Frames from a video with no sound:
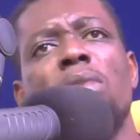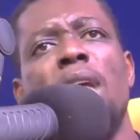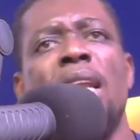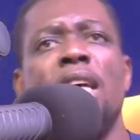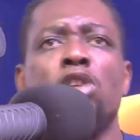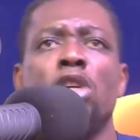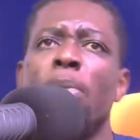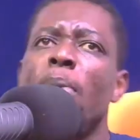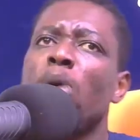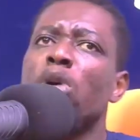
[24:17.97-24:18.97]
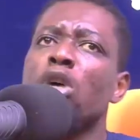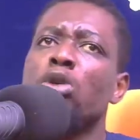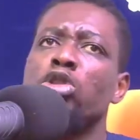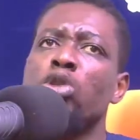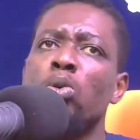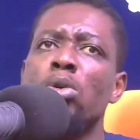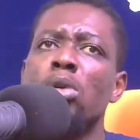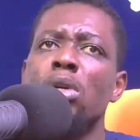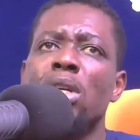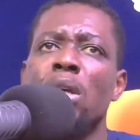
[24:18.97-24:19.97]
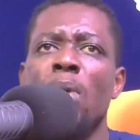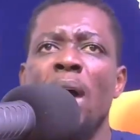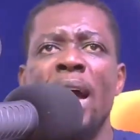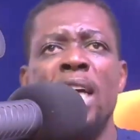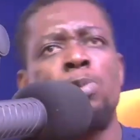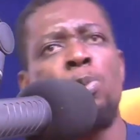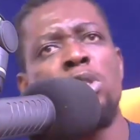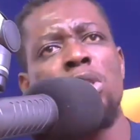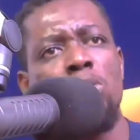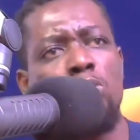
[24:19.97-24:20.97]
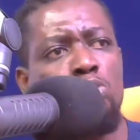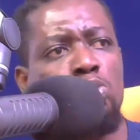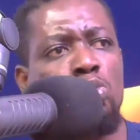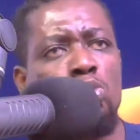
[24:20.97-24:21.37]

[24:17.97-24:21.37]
And I saw the baba koyo show. Now we are exposing to